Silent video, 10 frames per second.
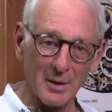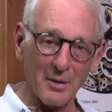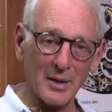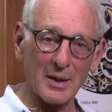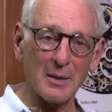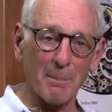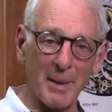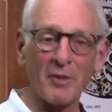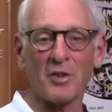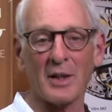The
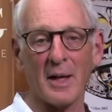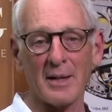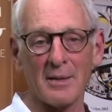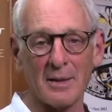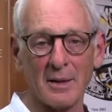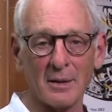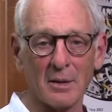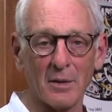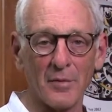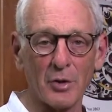basic idea
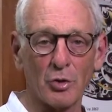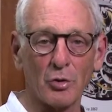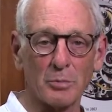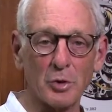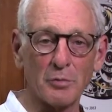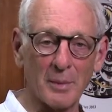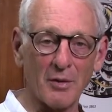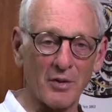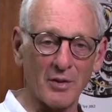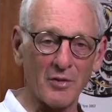of the two
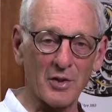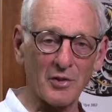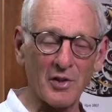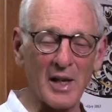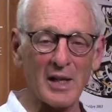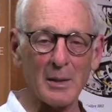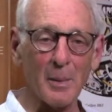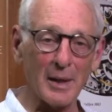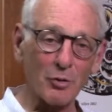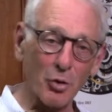movements is the same,
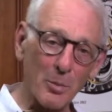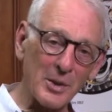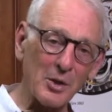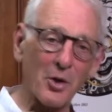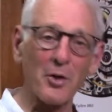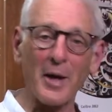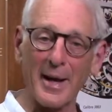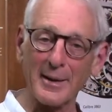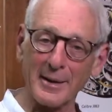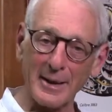a tourbillon
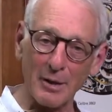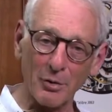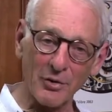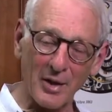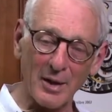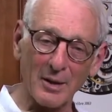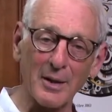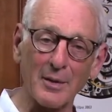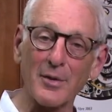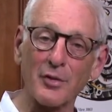and a carrousel
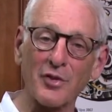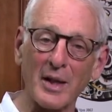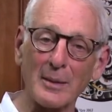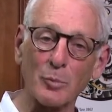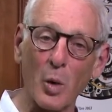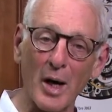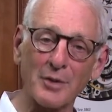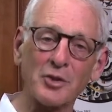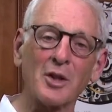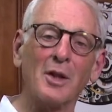in the same
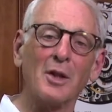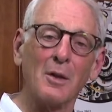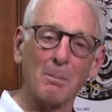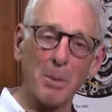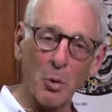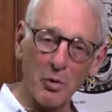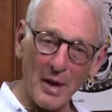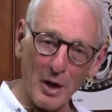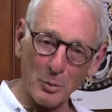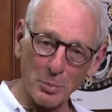watch, both
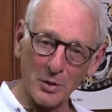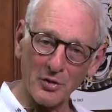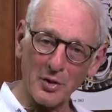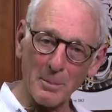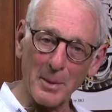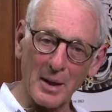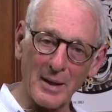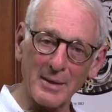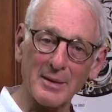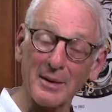outputs
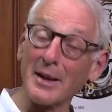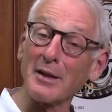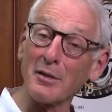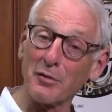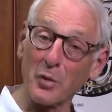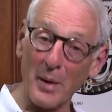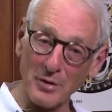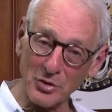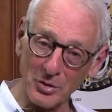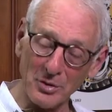combined in a
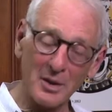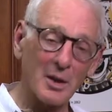differential,